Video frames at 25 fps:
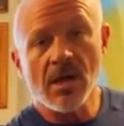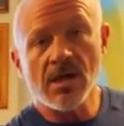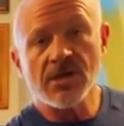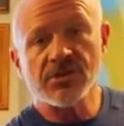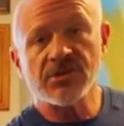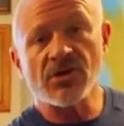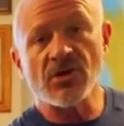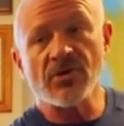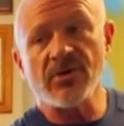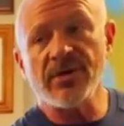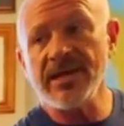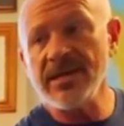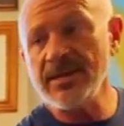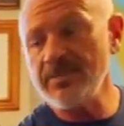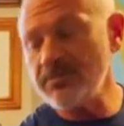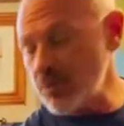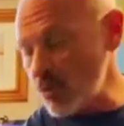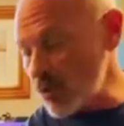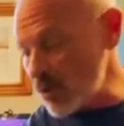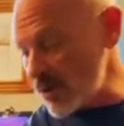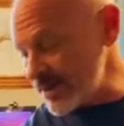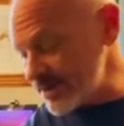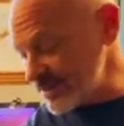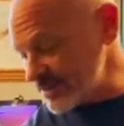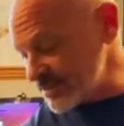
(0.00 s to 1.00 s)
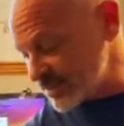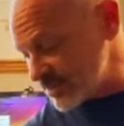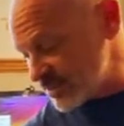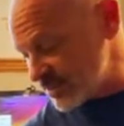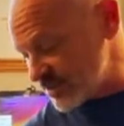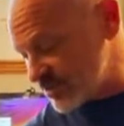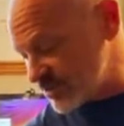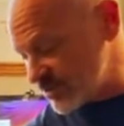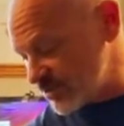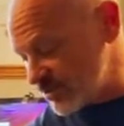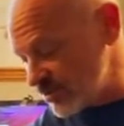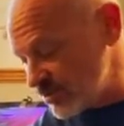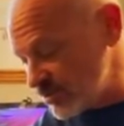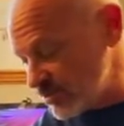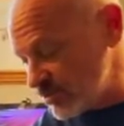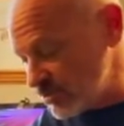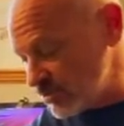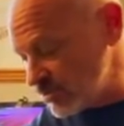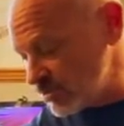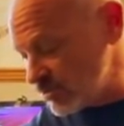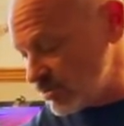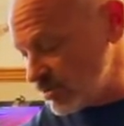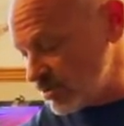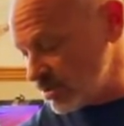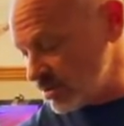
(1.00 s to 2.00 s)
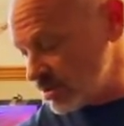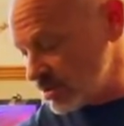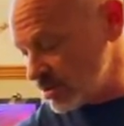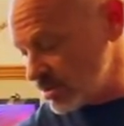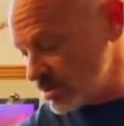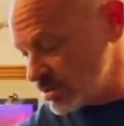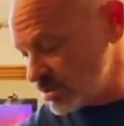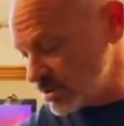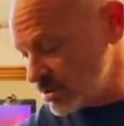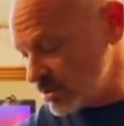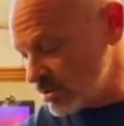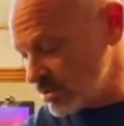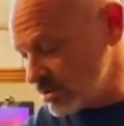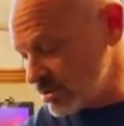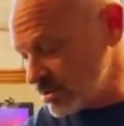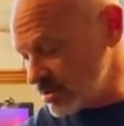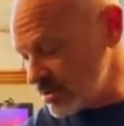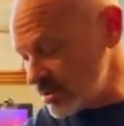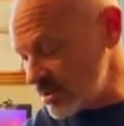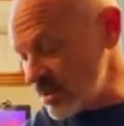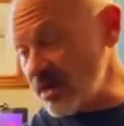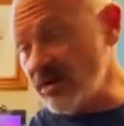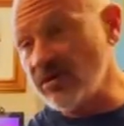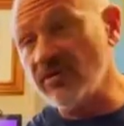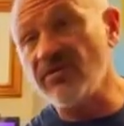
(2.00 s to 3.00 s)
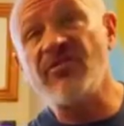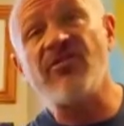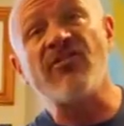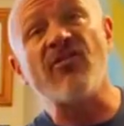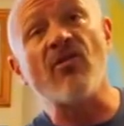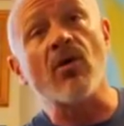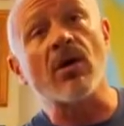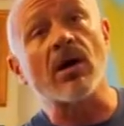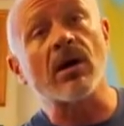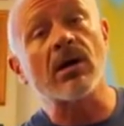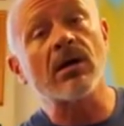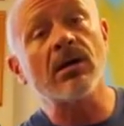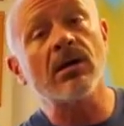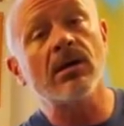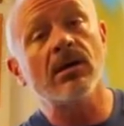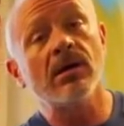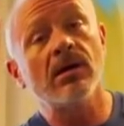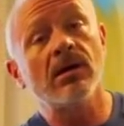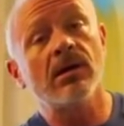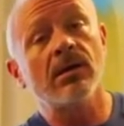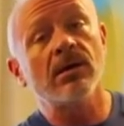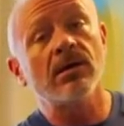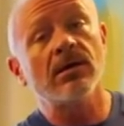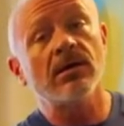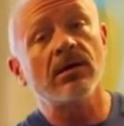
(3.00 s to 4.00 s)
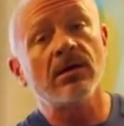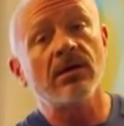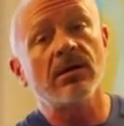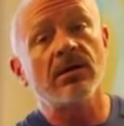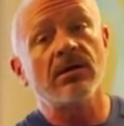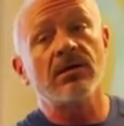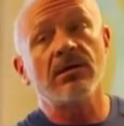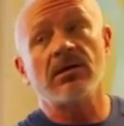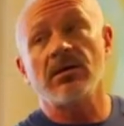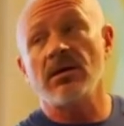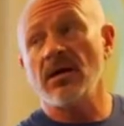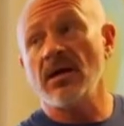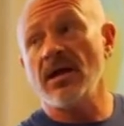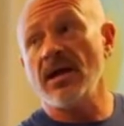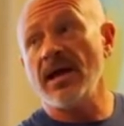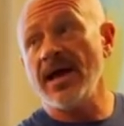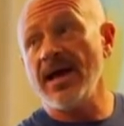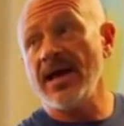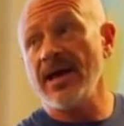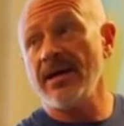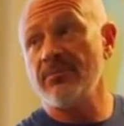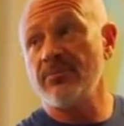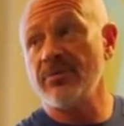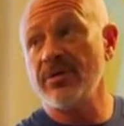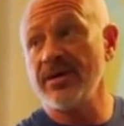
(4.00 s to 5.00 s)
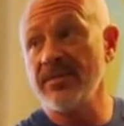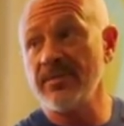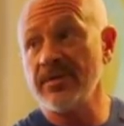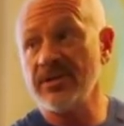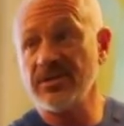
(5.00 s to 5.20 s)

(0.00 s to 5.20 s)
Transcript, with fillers: So he pointed to L4 and pretty